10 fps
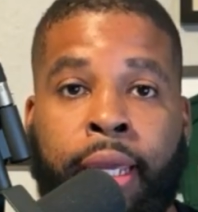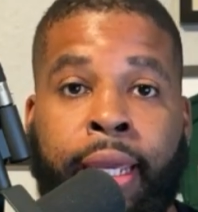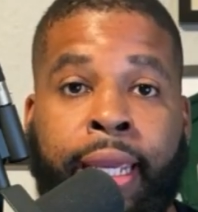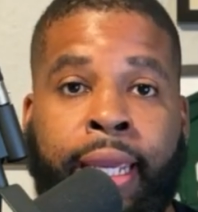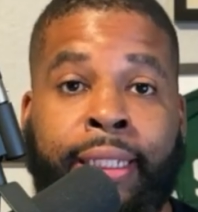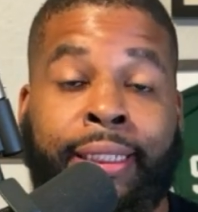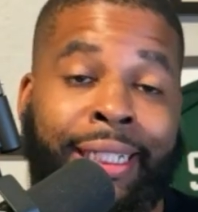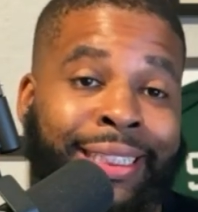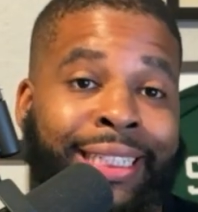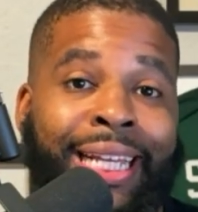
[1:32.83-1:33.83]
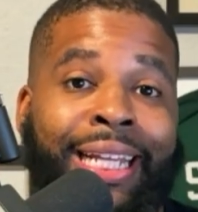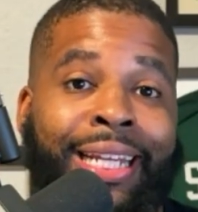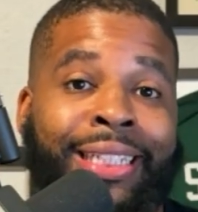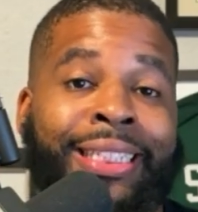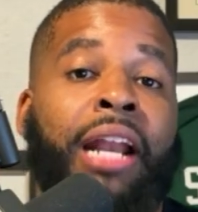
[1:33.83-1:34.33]
And to the extent that
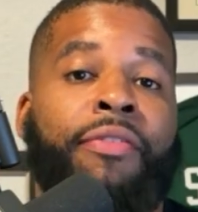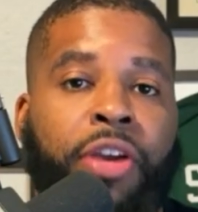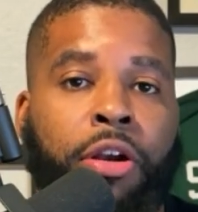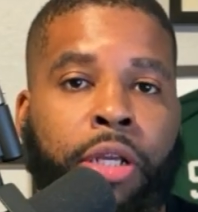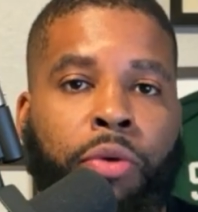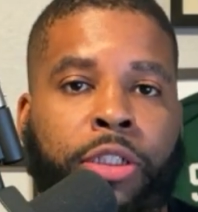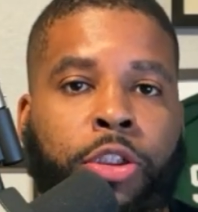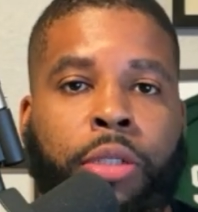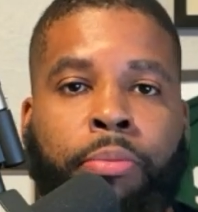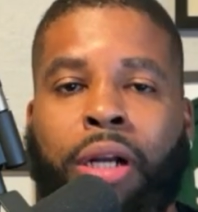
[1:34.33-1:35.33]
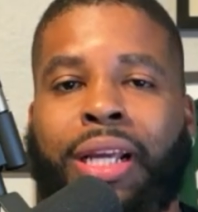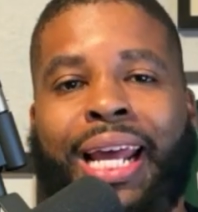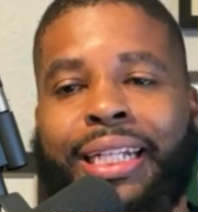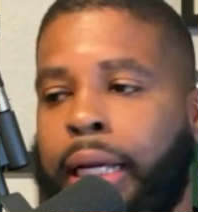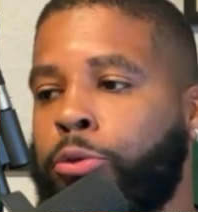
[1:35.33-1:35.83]
it's not a federally registered mark, a lot
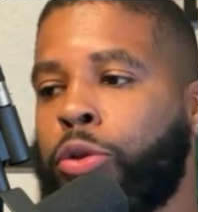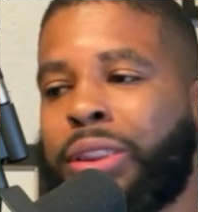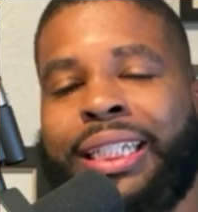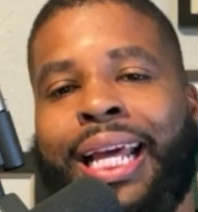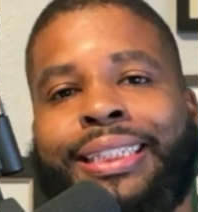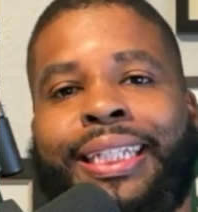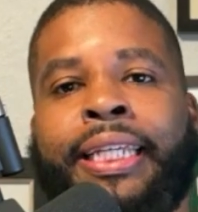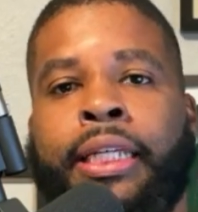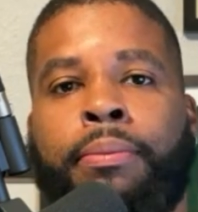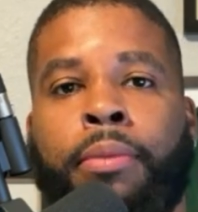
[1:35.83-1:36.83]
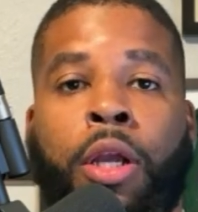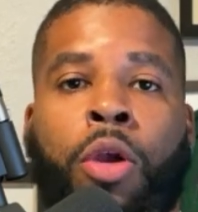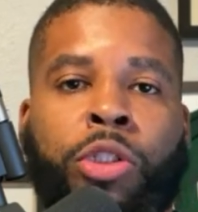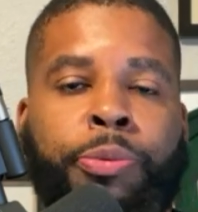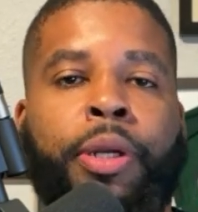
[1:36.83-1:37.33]
of times you will see that TM,
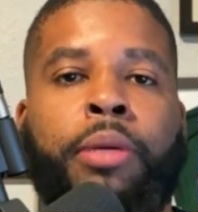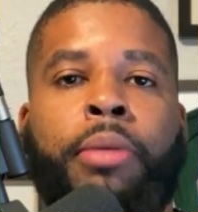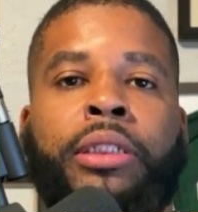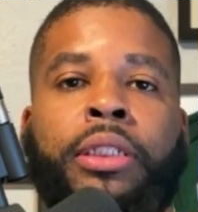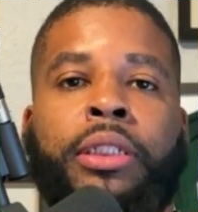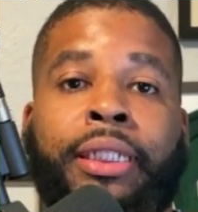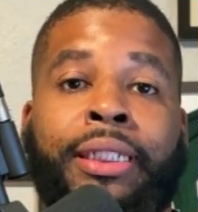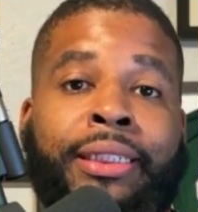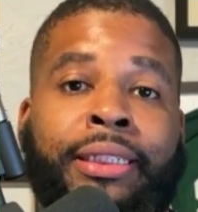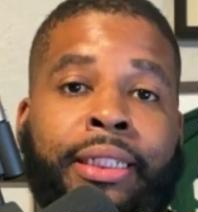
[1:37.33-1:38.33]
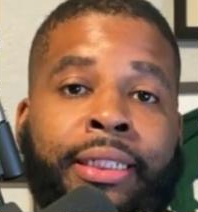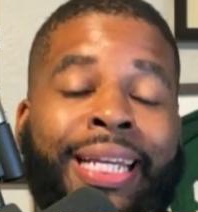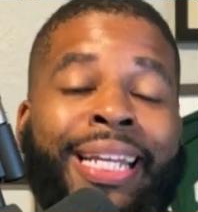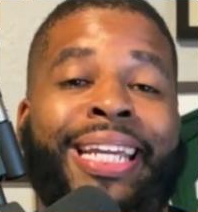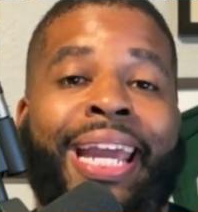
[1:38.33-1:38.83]
which pretty much is
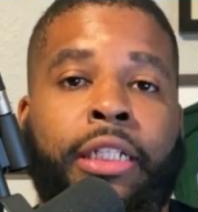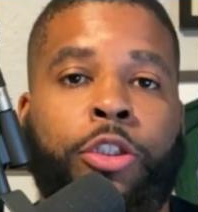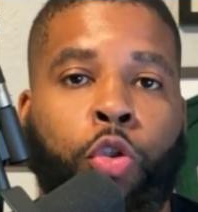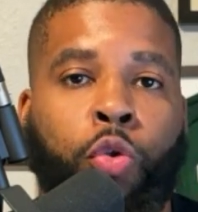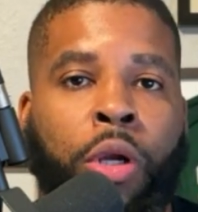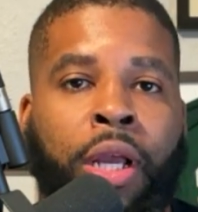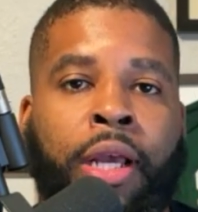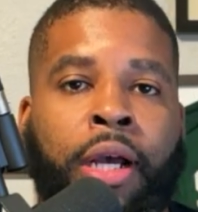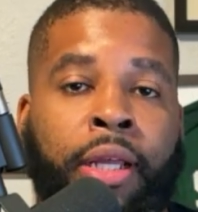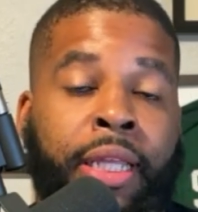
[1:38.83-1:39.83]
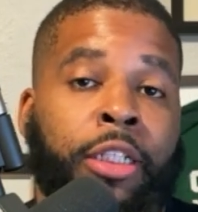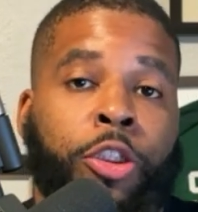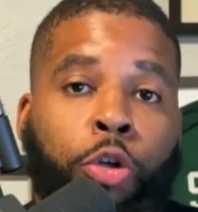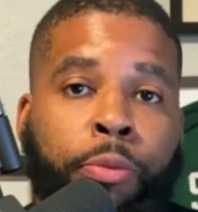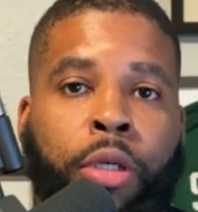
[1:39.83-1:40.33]
indicating to the
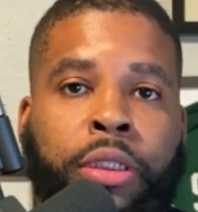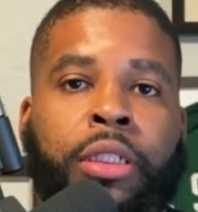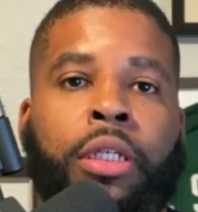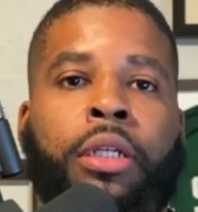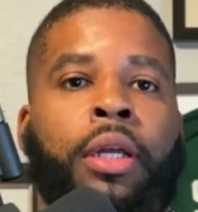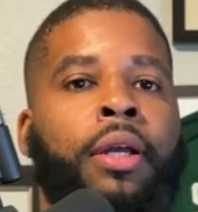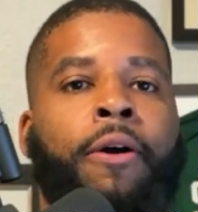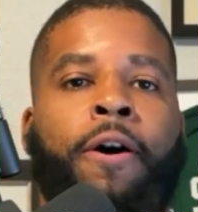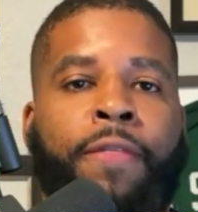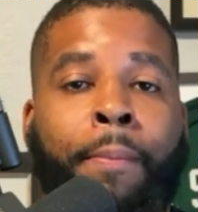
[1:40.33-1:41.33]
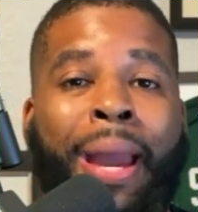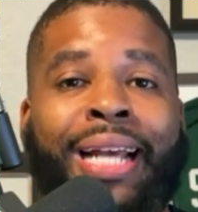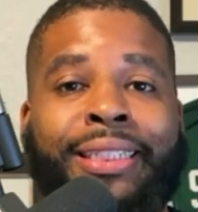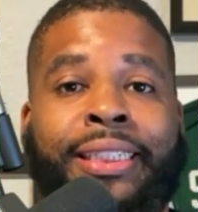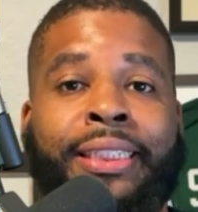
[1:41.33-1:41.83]
consumer, to the
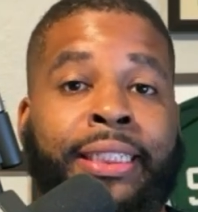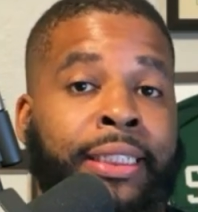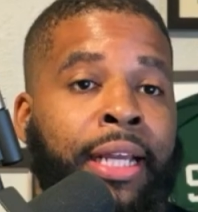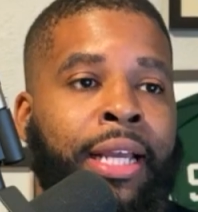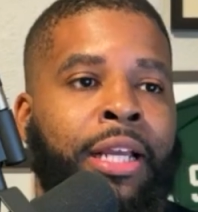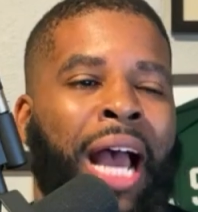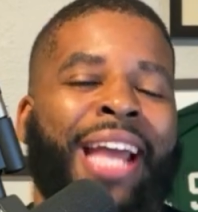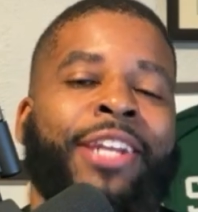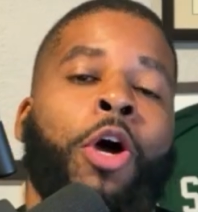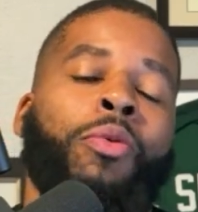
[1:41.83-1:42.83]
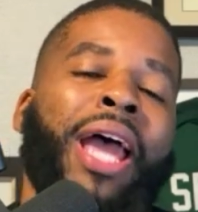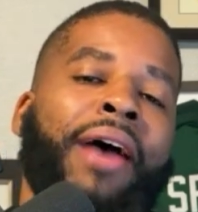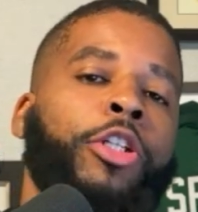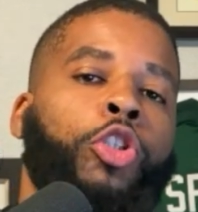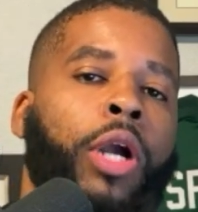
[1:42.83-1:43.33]
masses, is I don't have
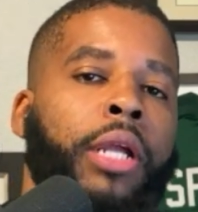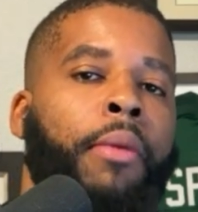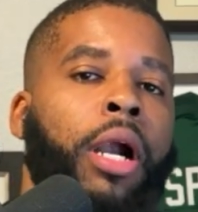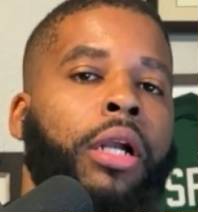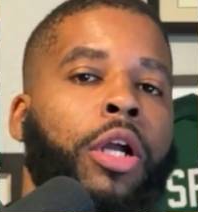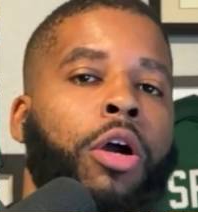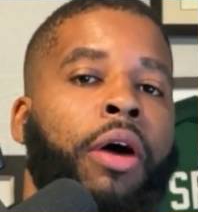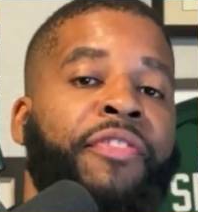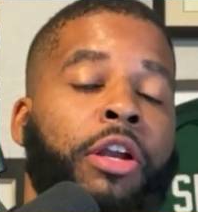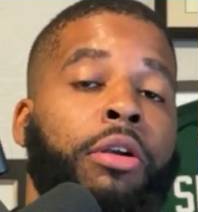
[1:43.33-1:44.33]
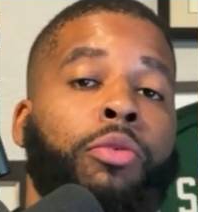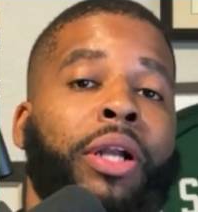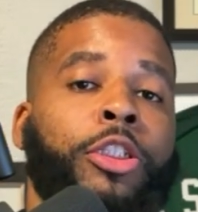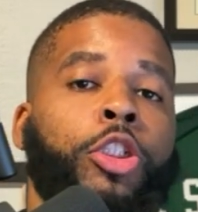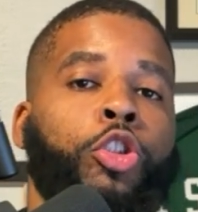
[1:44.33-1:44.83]
a trademark, a federally
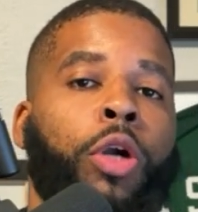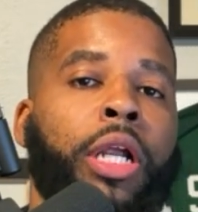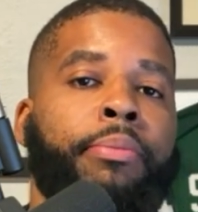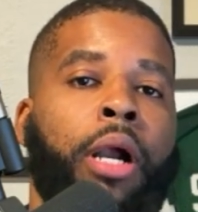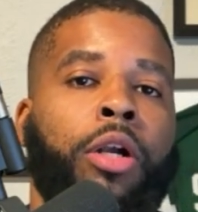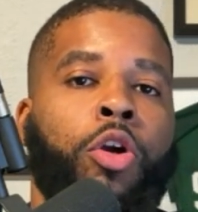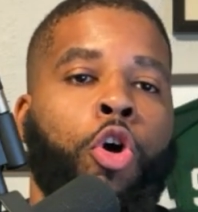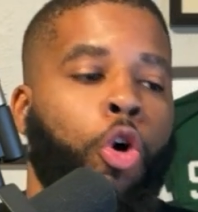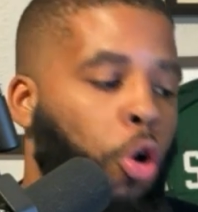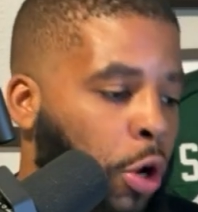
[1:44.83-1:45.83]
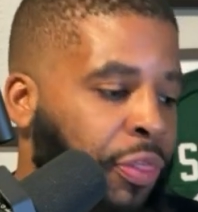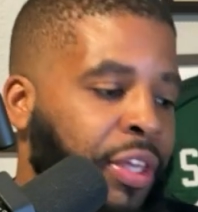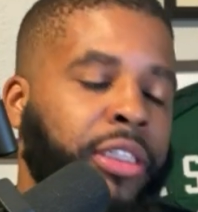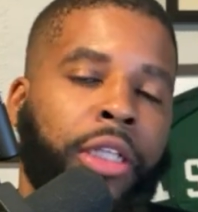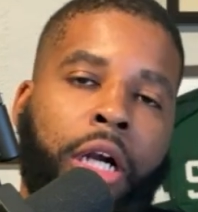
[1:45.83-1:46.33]
registered trademark on
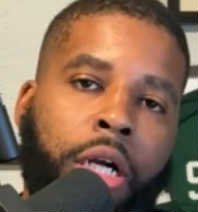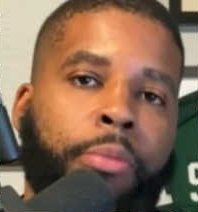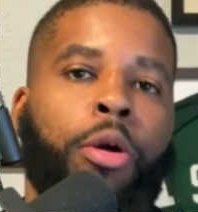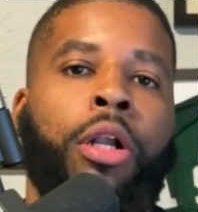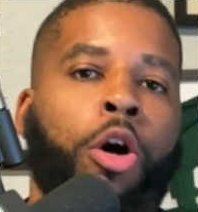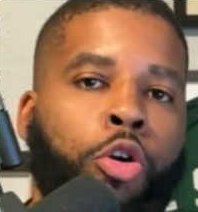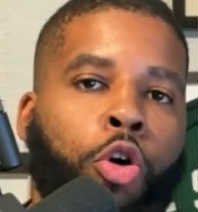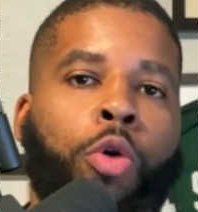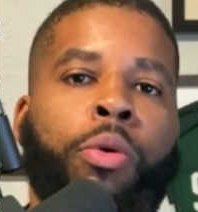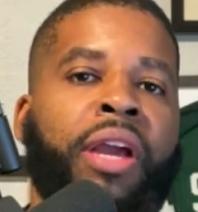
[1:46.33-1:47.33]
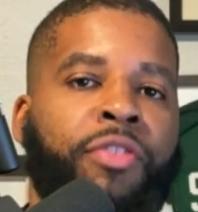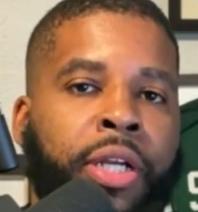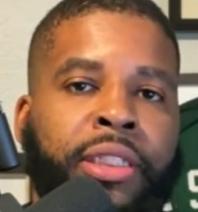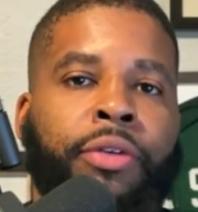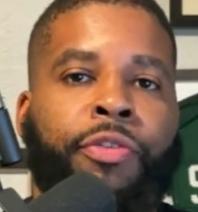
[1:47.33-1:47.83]
this term or logo or whatever it
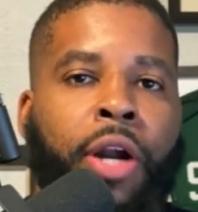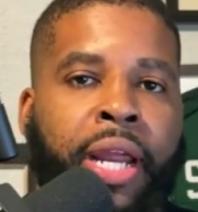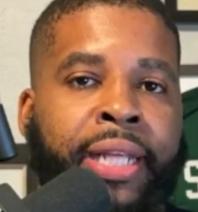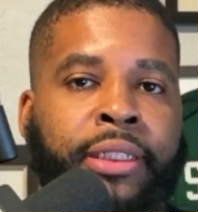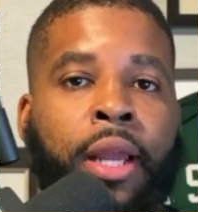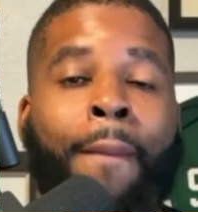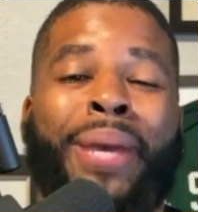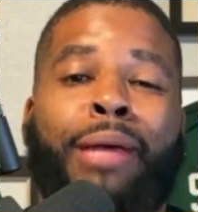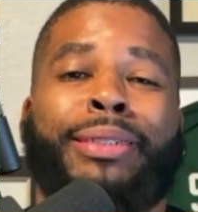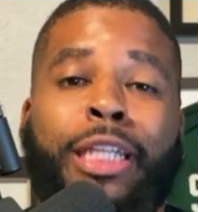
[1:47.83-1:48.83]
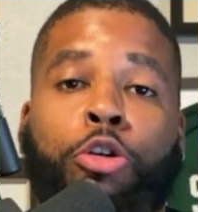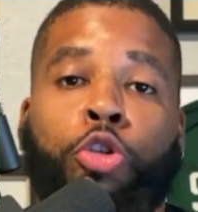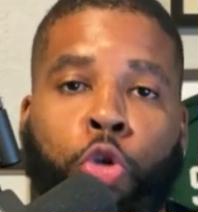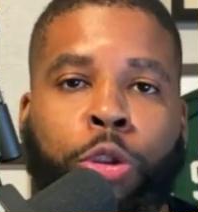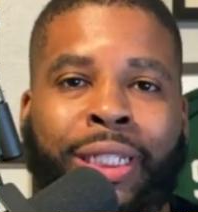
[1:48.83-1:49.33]
is, the phrase, but I'm still
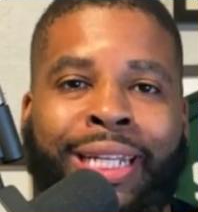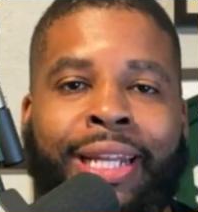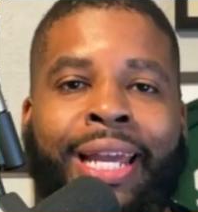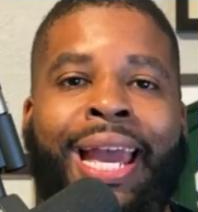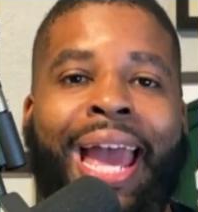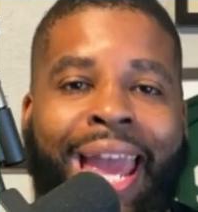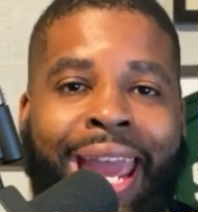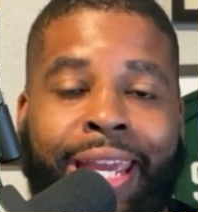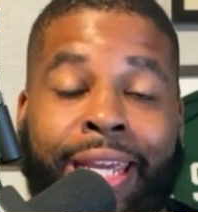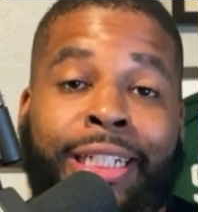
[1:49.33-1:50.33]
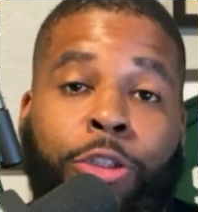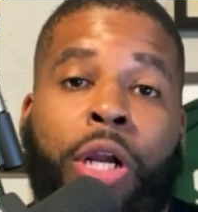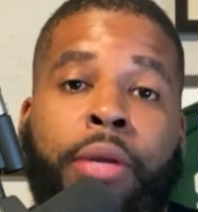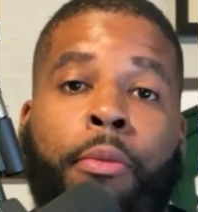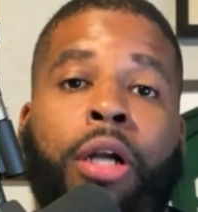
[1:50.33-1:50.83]
using it in a
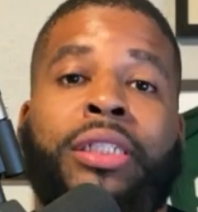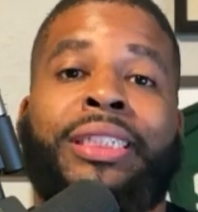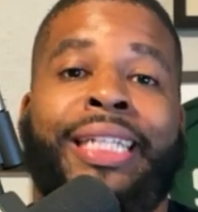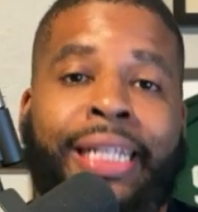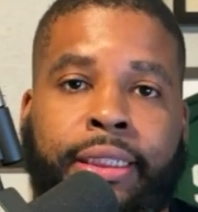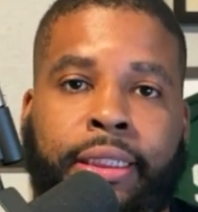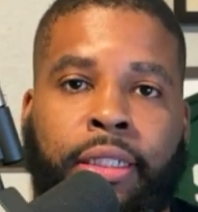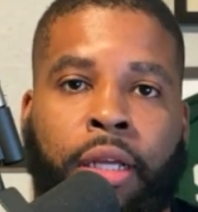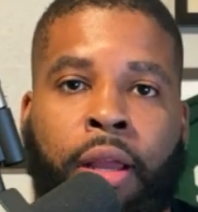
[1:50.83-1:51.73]
trademark sense.